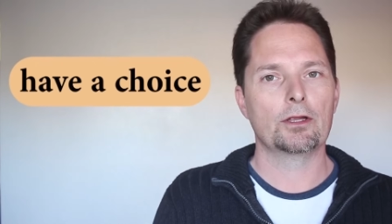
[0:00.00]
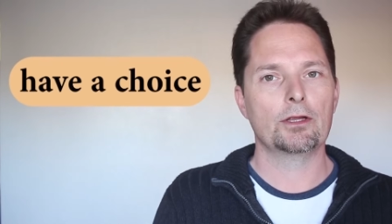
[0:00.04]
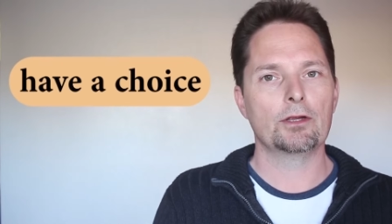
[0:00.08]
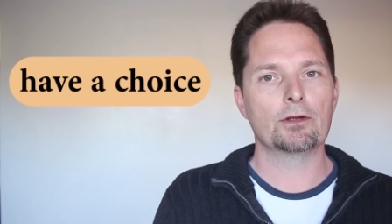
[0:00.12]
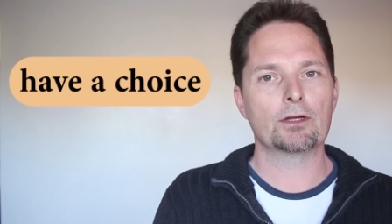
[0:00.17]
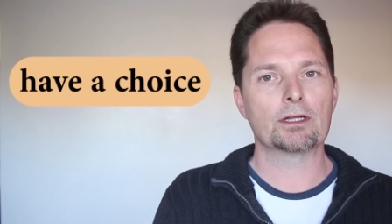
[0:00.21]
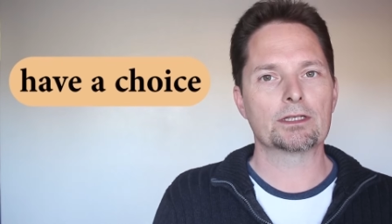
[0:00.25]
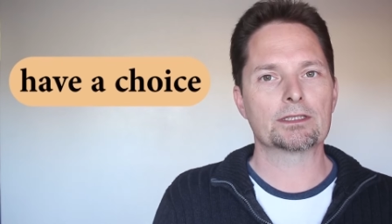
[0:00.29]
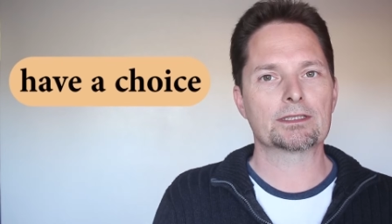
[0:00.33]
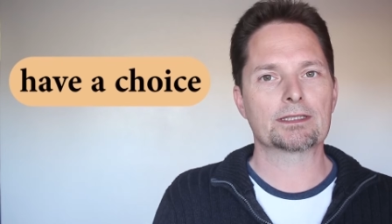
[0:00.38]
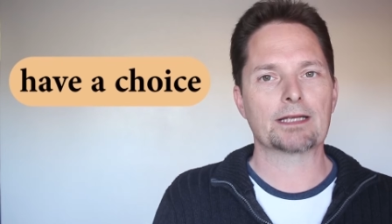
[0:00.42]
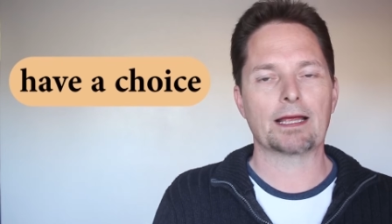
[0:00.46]

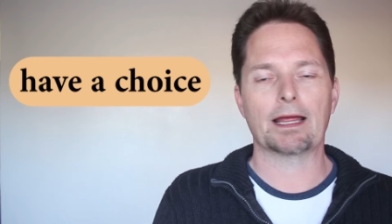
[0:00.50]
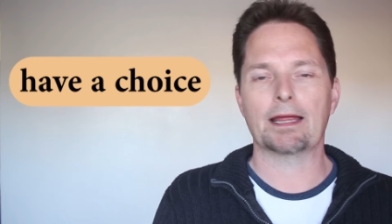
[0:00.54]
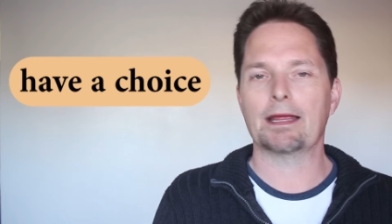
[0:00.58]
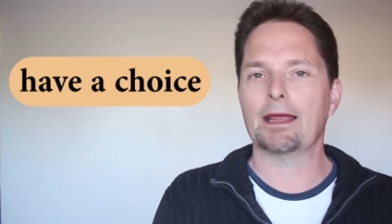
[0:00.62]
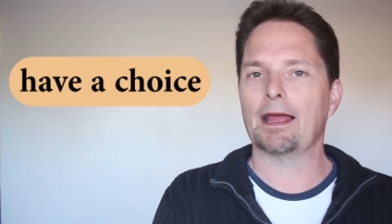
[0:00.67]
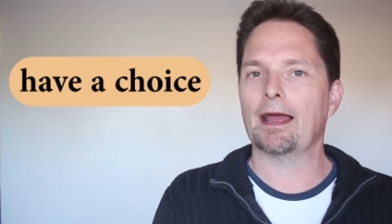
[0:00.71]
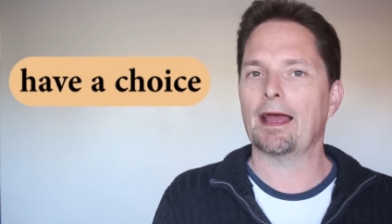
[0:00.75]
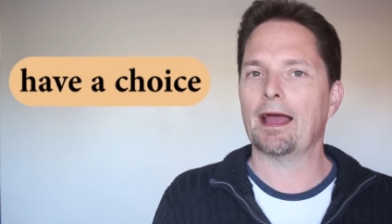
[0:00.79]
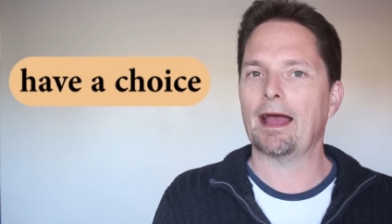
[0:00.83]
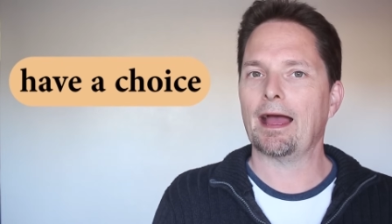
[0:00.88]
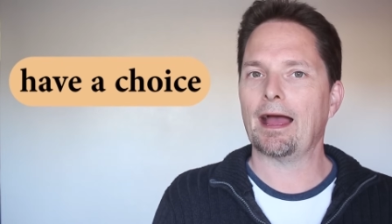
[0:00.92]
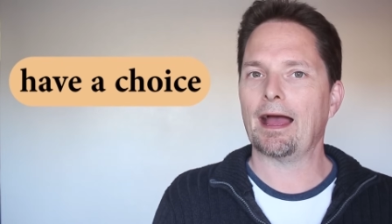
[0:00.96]
You can
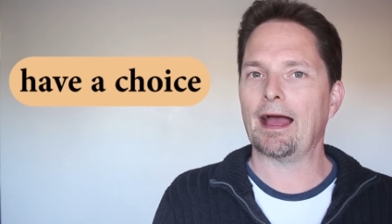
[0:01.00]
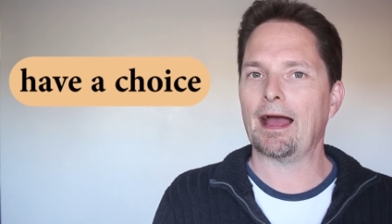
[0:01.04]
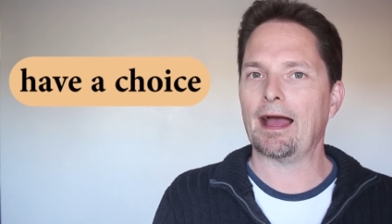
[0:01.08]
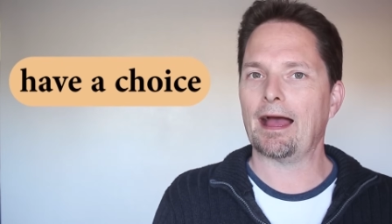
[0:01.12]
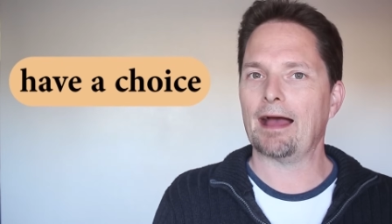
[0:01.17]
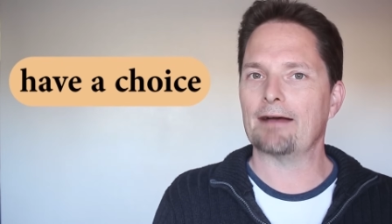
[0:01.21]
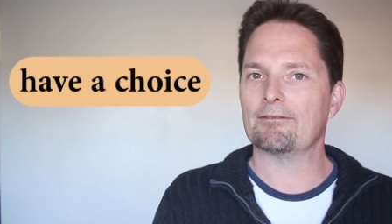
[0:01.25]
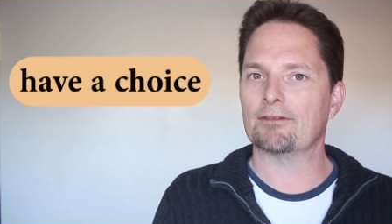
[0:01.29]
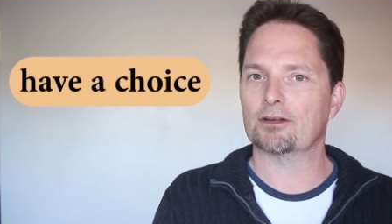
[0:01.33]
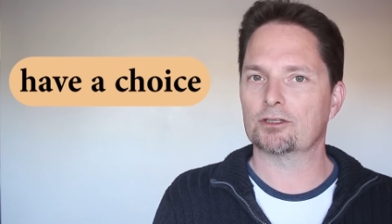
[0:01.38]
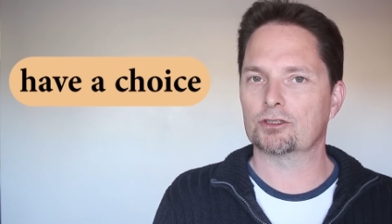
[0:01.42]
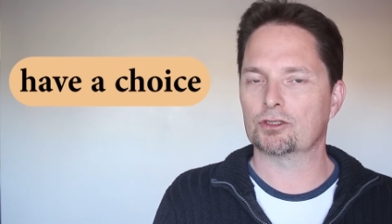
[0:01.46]
say
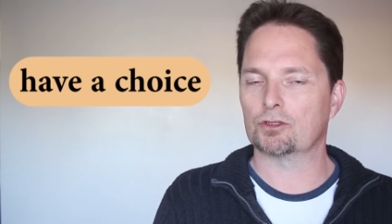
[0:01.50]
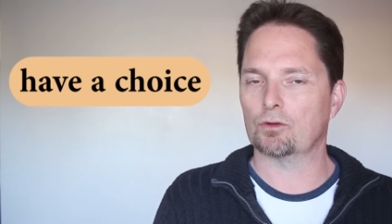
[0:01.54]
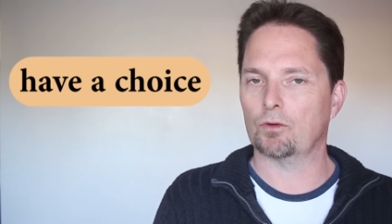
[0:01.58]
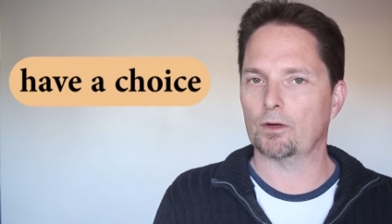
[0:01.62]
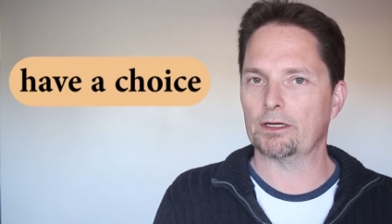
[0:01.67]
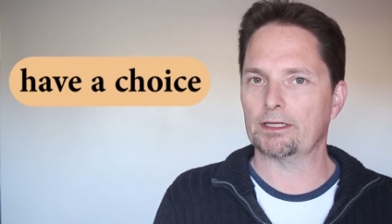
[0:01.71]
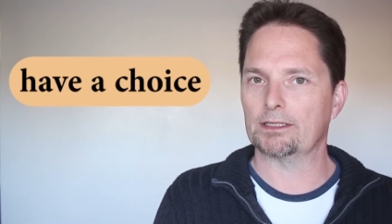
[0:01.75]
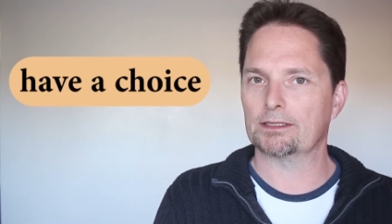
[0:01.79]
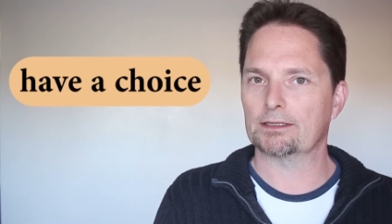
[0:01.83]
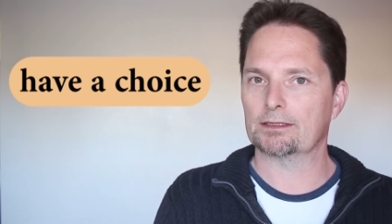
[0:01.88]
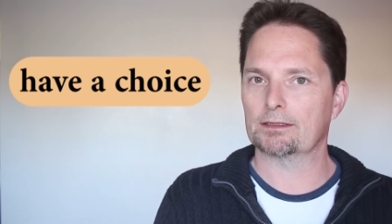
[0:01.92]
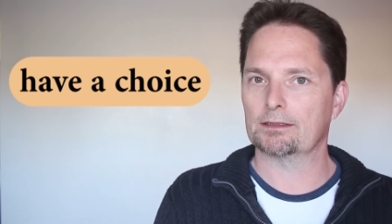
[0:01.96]
have a
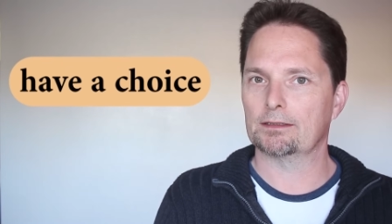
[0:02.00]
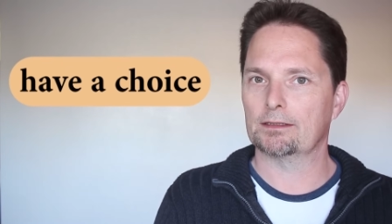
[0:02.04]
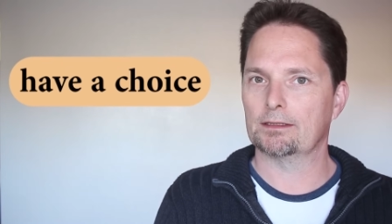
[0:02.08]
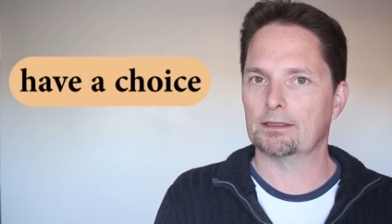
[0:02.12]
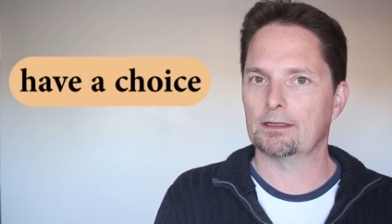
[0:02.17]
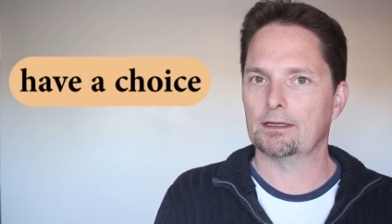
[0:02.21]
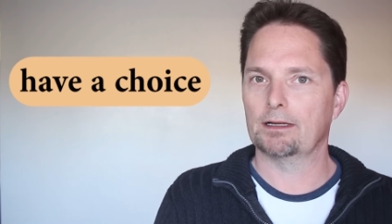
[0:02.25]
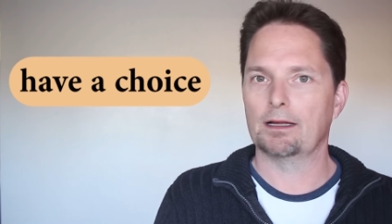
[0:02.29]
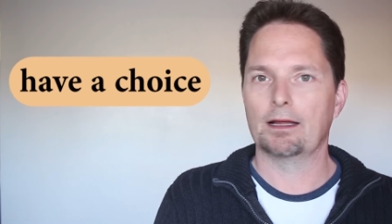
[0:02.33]
choice.